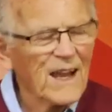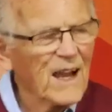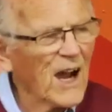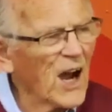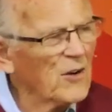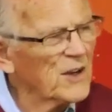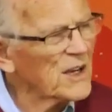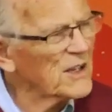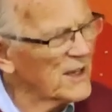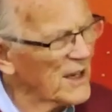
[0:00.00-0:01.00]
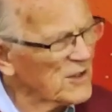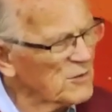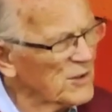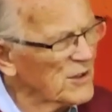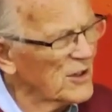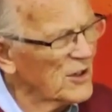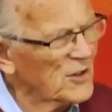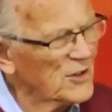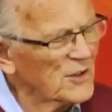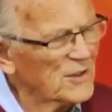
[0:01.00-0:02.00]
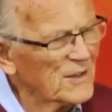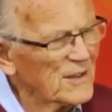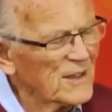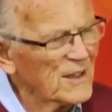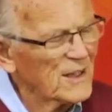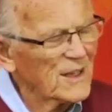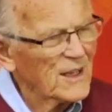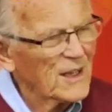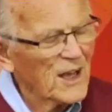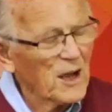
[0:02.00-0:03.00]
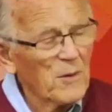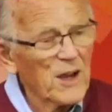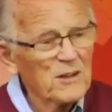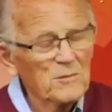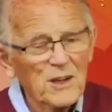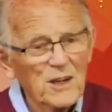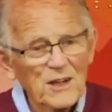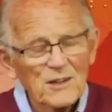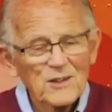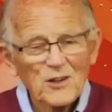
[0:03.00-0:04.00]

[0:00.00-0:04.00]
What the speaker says: how he connects with God. A man may